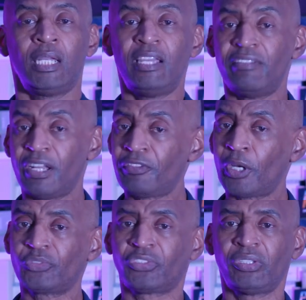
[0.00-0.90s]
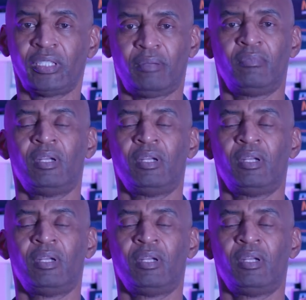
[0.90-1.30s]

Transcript: Even if you don't see them,